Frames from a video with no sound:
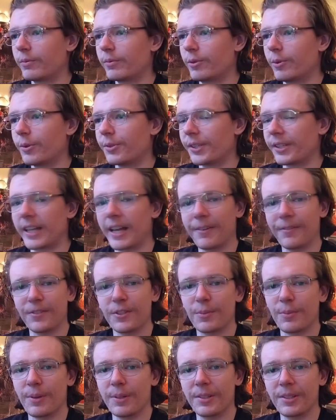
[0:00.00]
who was it, Kevin
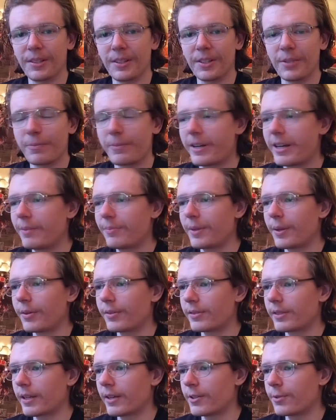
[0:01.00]
Smith in this map?
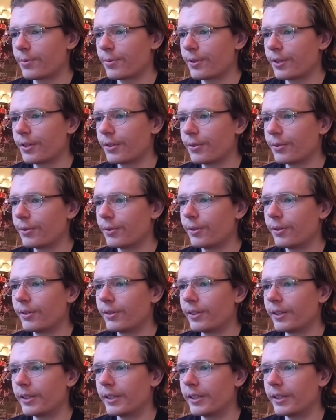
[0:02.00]
That was pretty cool.